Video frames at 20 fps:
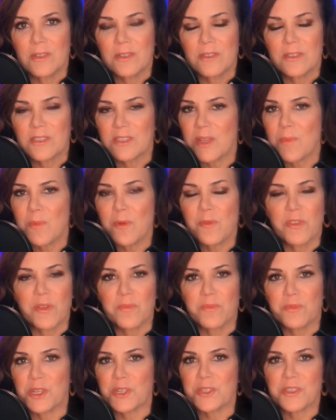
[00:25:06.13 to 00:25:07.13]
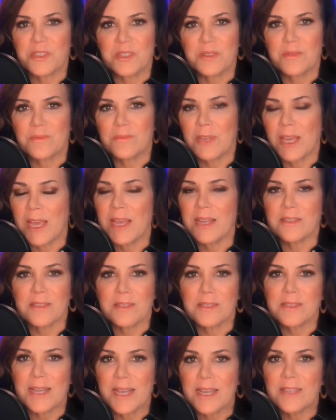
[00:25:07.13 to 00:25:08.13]
Some of them just can't
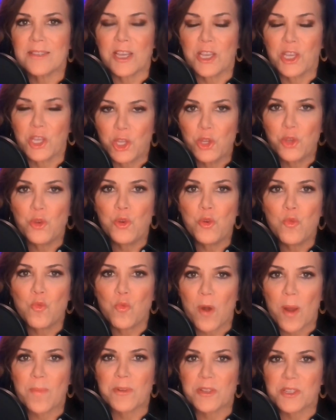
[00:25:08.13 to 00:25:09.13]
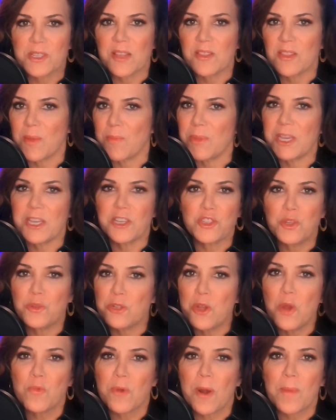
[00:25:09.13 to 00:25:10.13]
stand that you represent them, because you
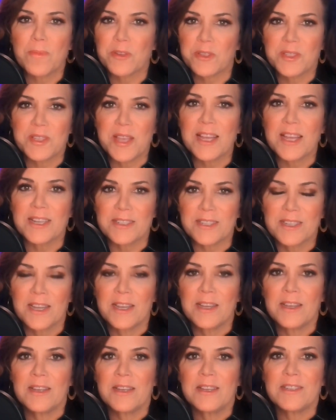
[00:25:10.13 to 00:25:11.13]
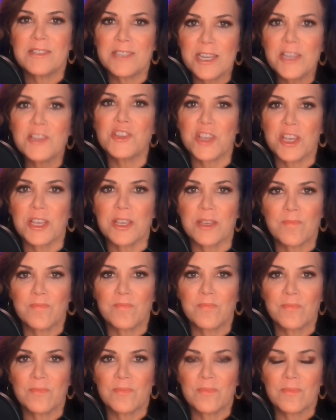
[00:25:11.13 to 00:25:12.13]
don't represent teaching.
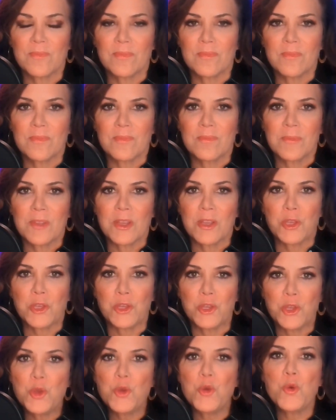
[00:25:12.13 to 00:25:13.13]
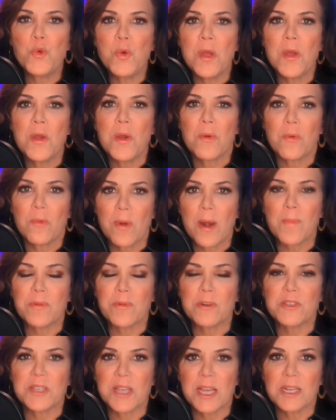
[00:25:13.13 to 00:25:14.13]
You
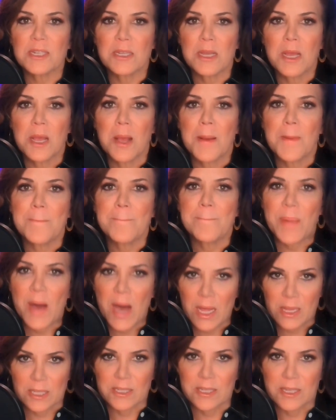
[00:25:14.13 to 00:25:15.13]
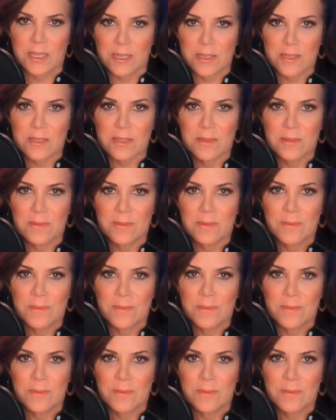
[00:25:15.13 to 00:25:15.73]
represent politics.